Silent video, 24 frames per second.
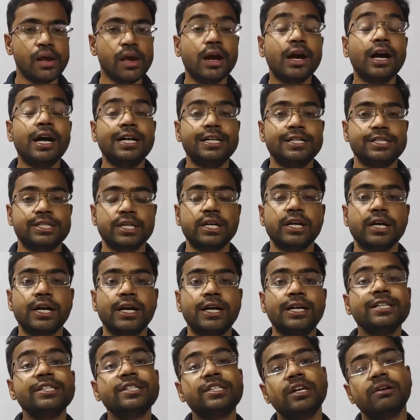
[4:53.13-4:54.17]
Hertz
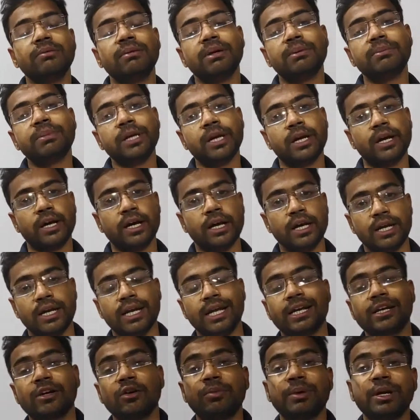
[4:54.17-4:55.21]
developed
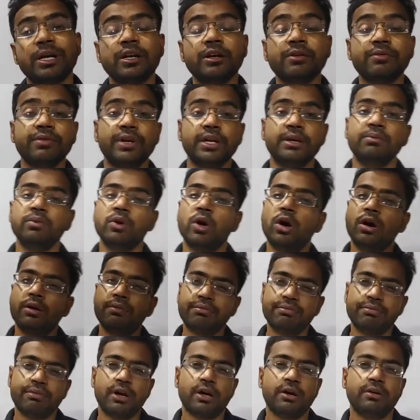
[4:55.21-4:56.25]
electromagnetic wave
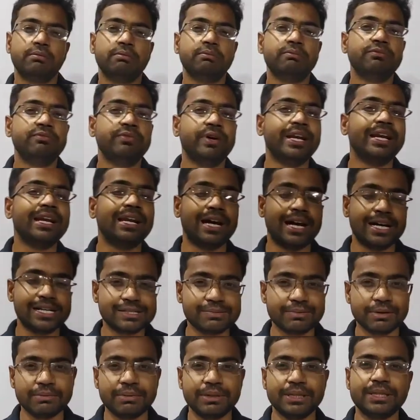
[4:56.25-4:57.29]
of very large
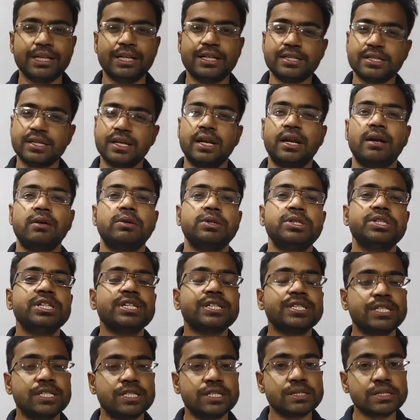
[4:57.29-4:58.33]
wavelength, that's around
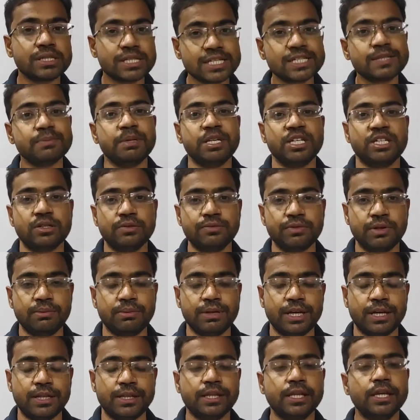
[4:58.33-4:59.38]
6 meter
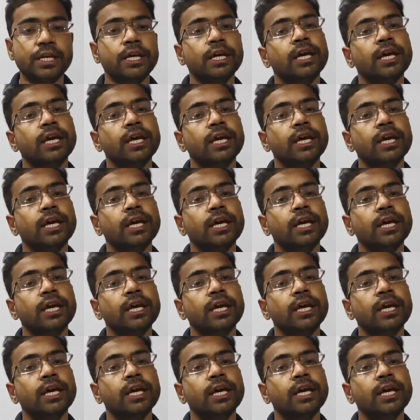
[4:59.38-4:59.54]
wavelength.